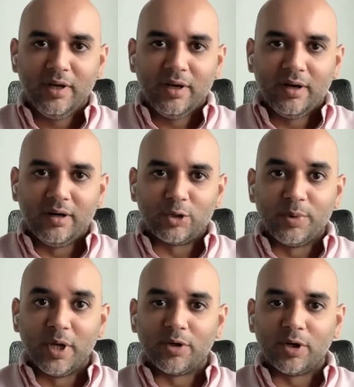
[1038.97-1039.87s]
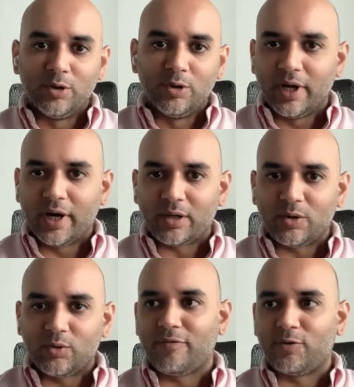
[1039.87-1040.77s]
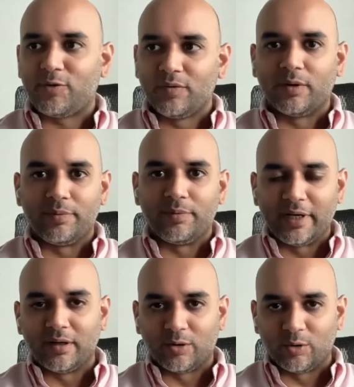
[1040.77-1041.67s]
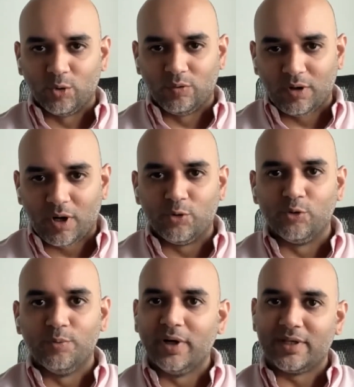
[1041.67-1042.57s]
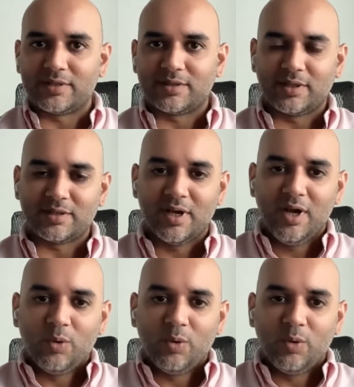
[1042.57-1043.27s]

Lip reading: To be able to do that, you have to have complete control over how you build these things,